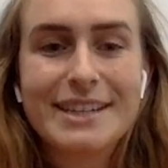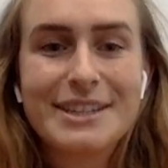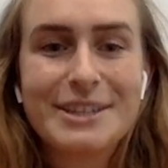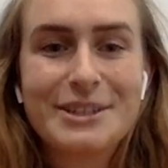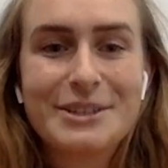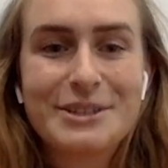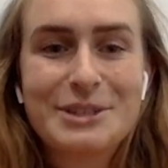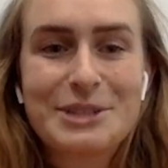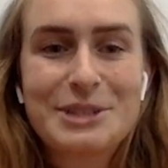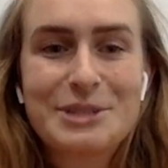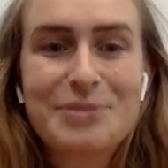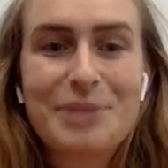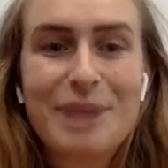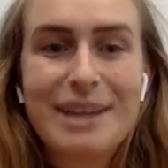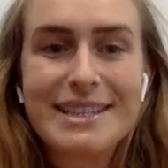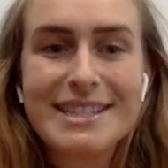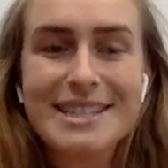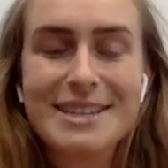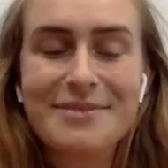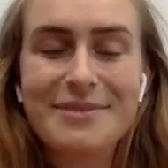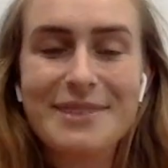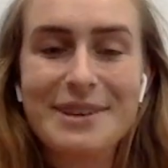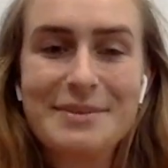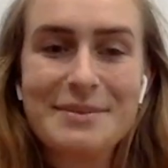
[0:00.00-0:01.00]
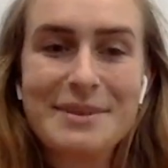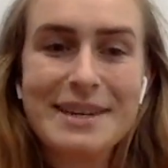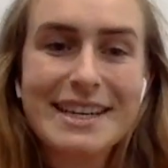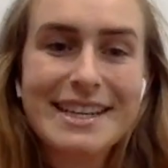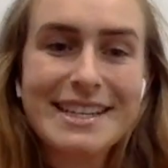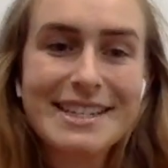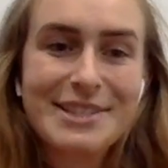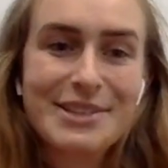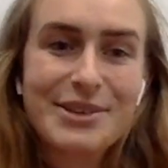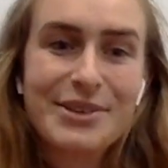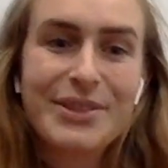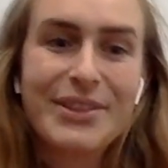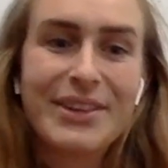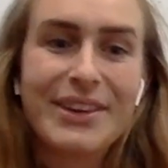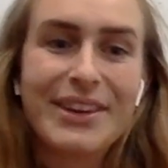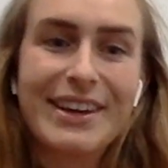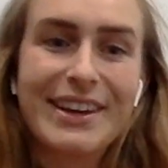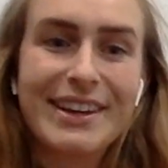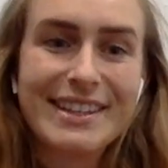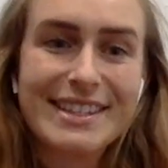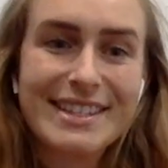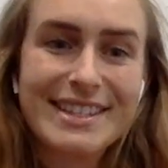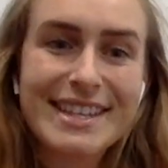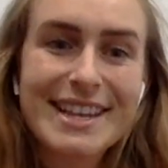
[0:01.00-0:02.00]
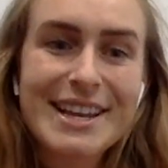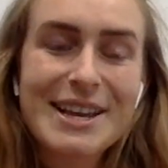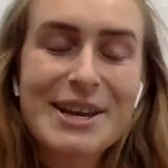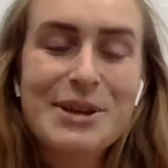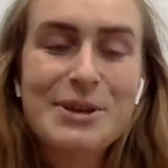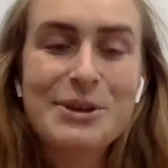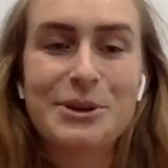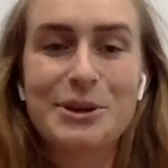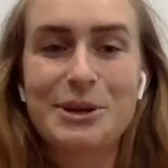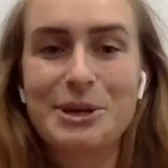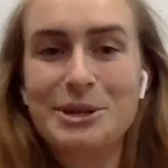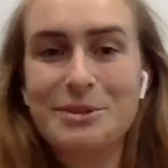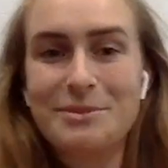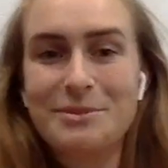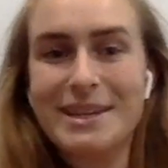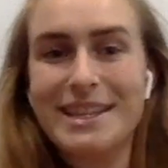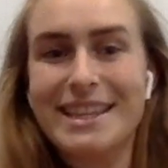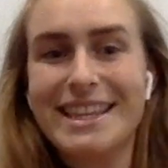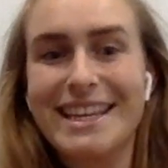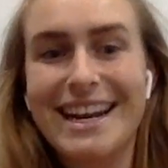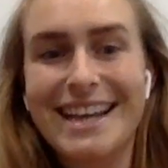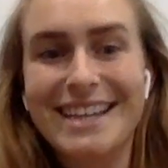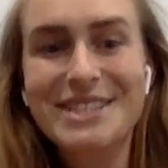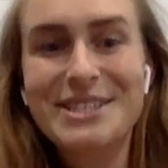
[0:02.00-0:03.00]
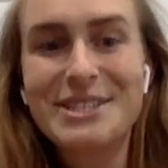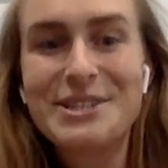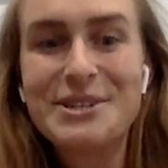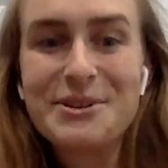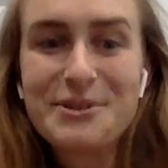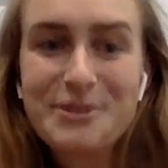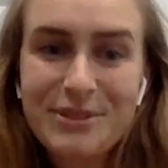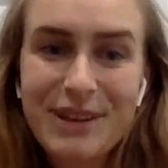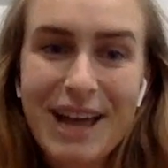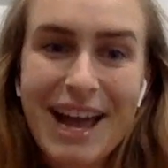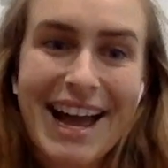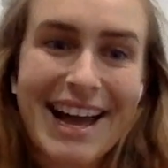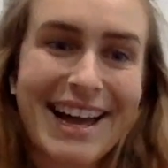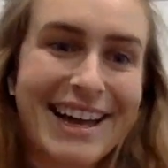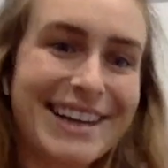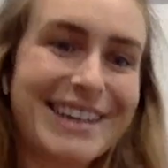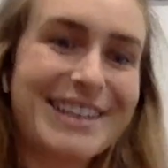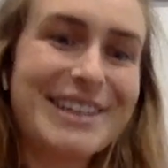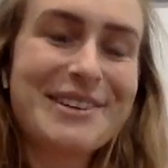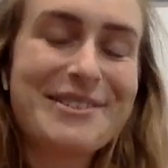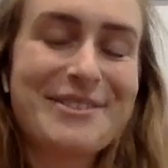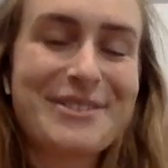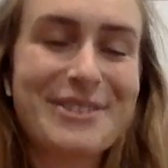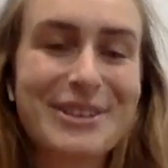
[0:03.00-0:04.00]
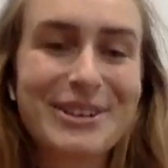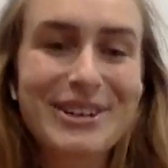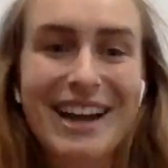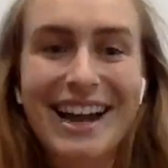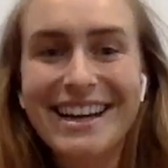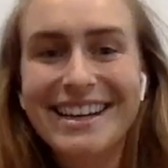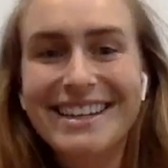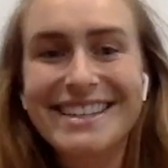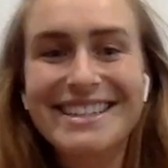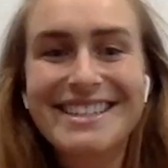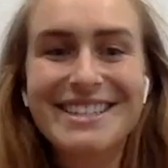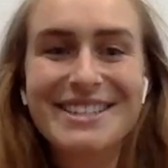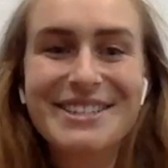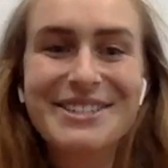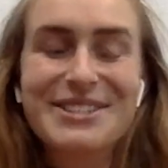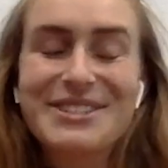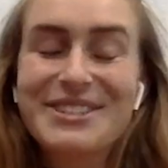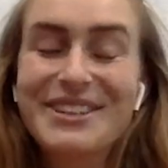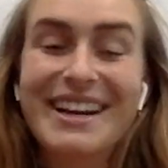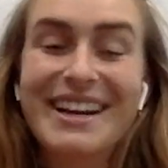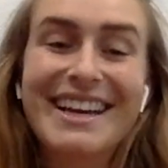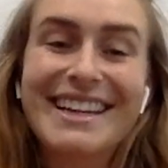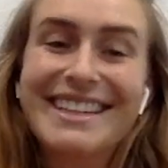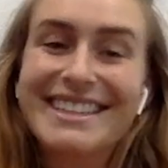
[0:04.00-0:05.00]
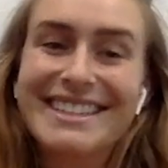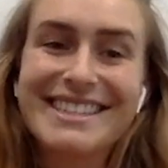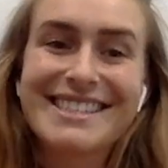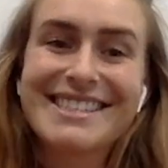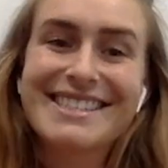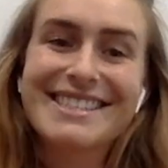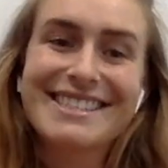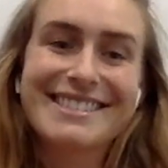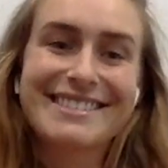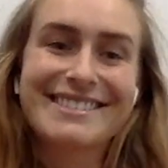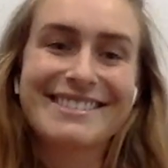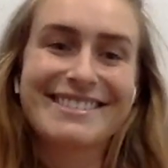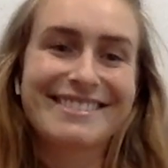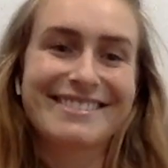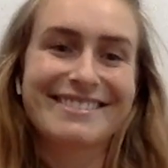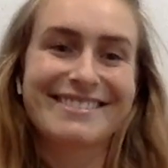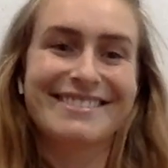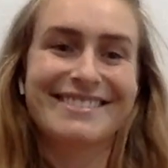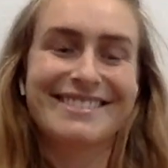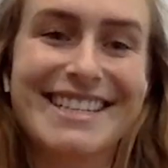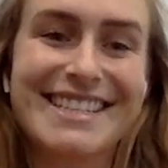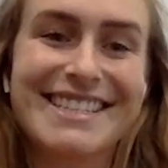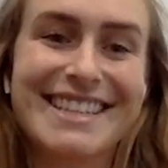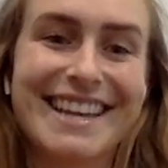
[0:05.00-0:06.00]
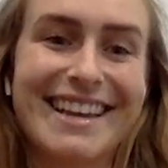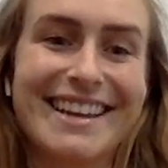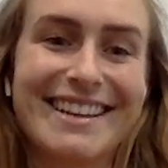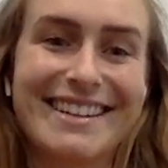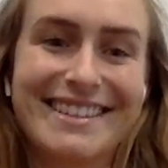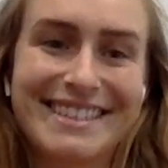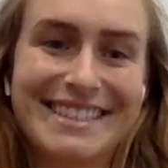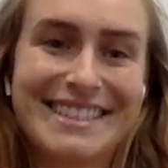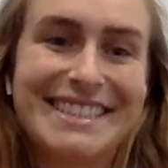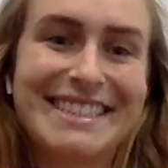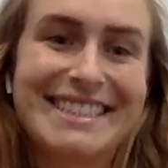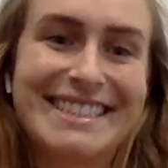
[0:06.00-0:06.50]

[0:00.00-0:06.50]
Agreed. Don't just buy something because you think it's going to be the next new fad. If you're not into the trend, it's just going to sit.